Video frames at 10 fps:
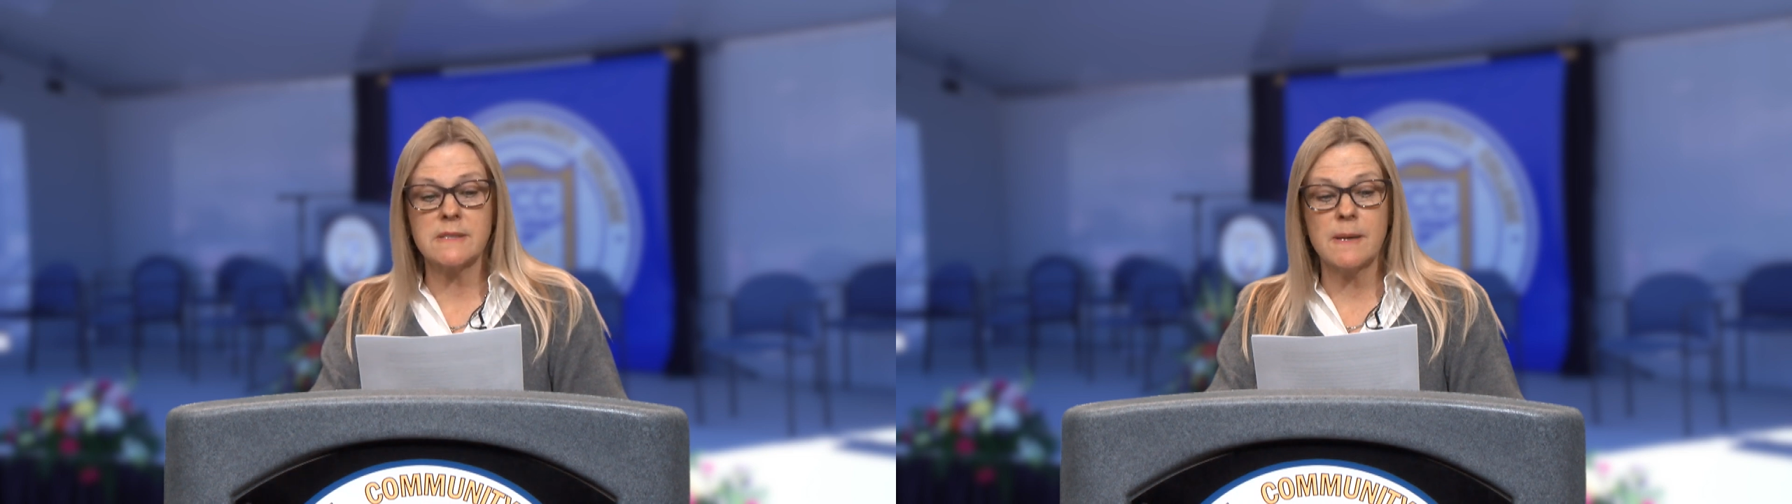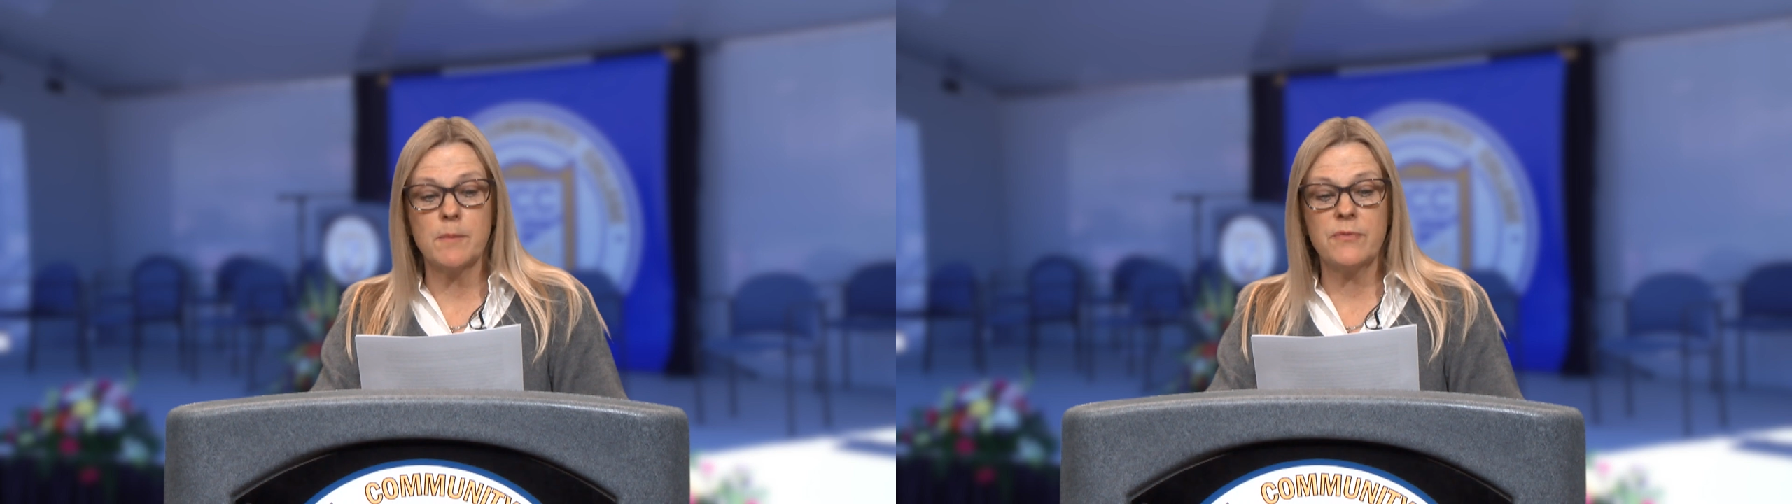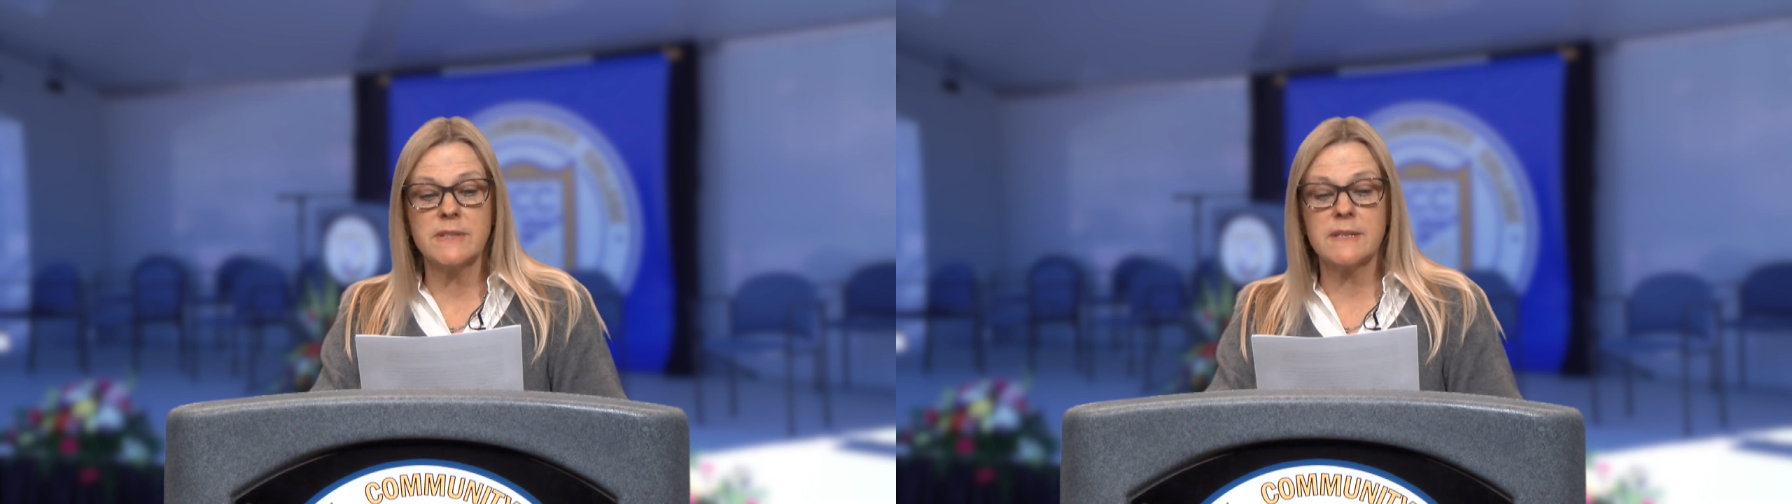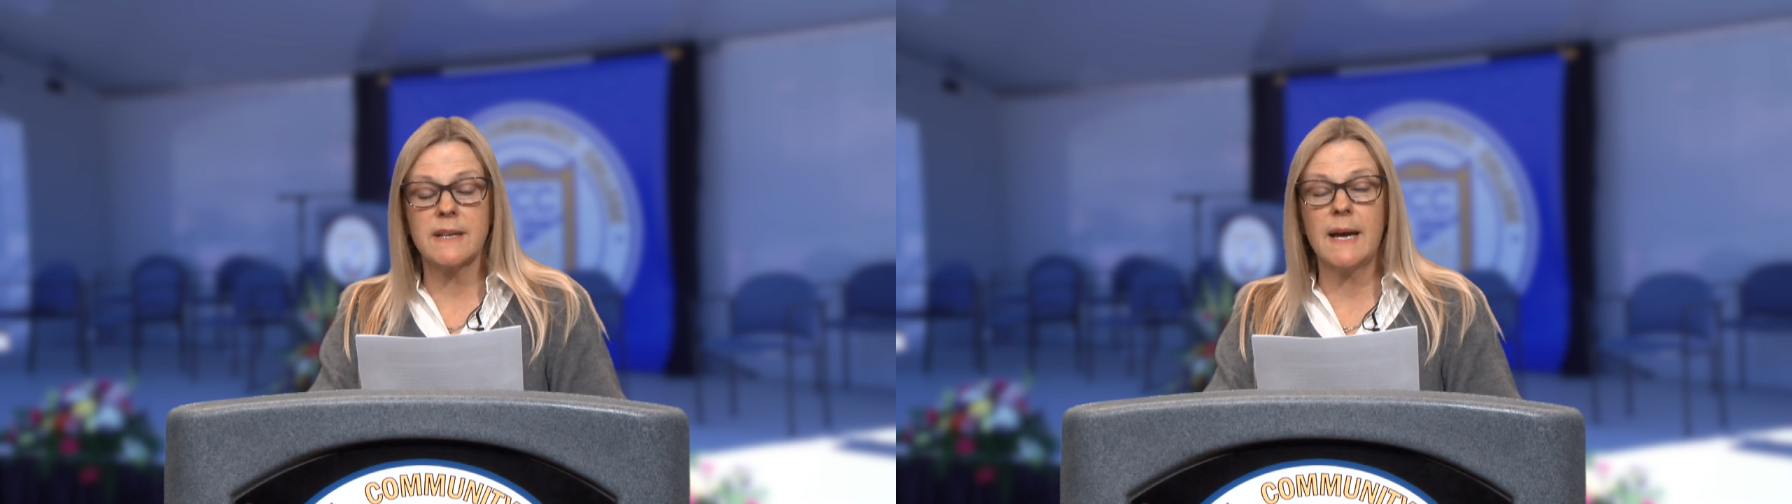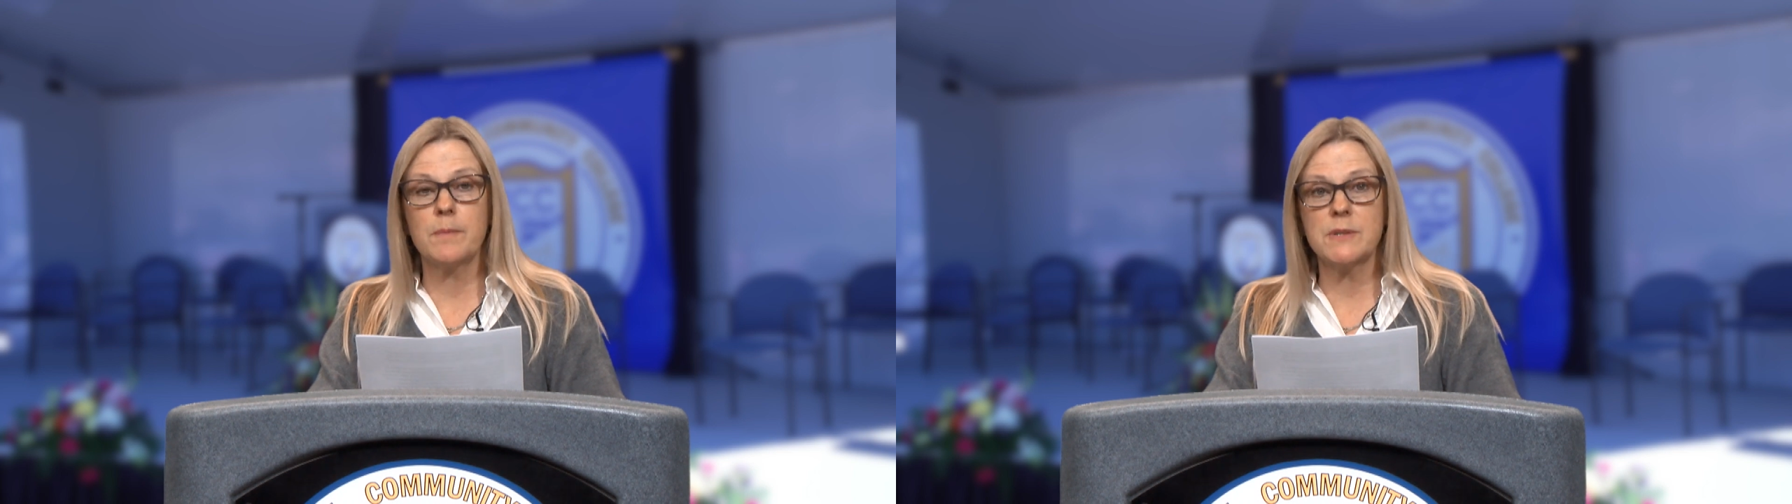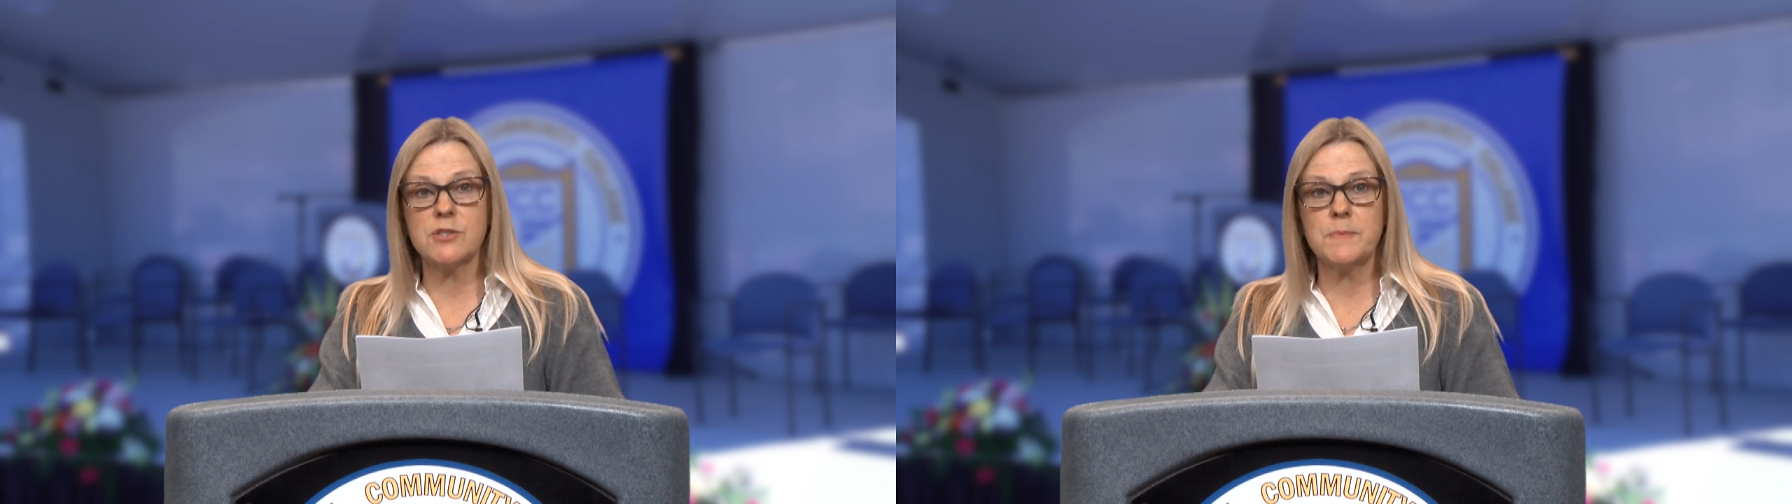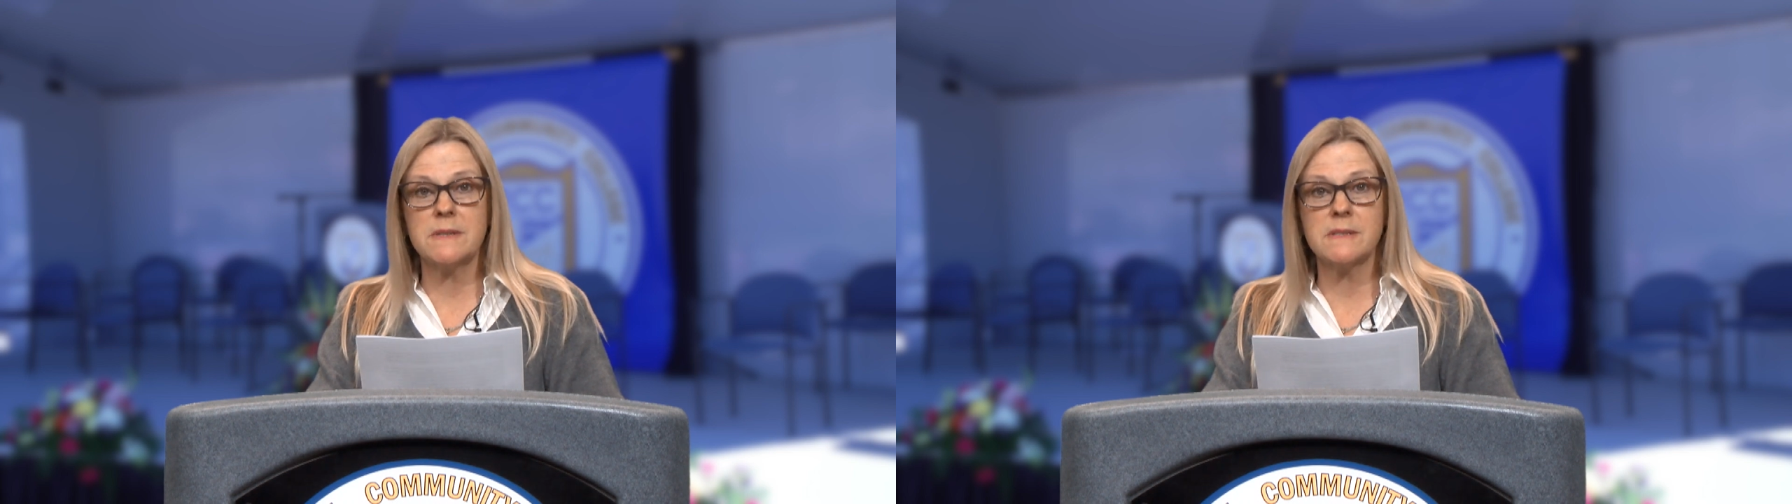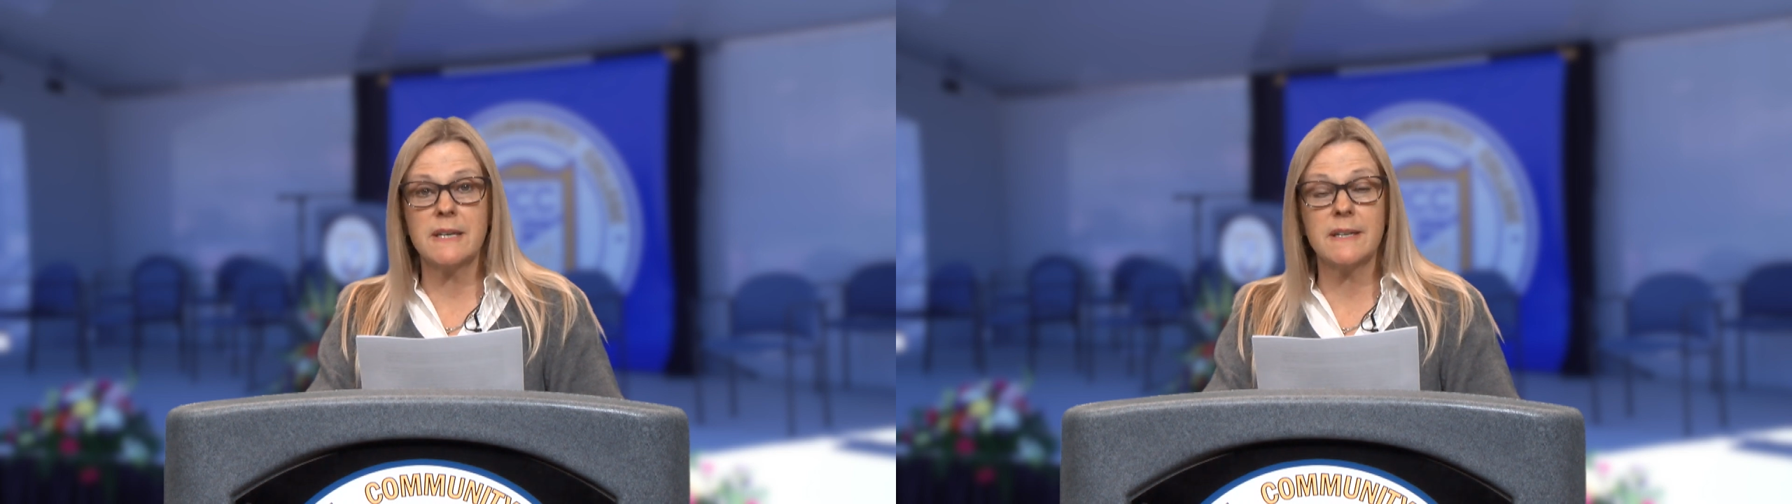some of his accomplishments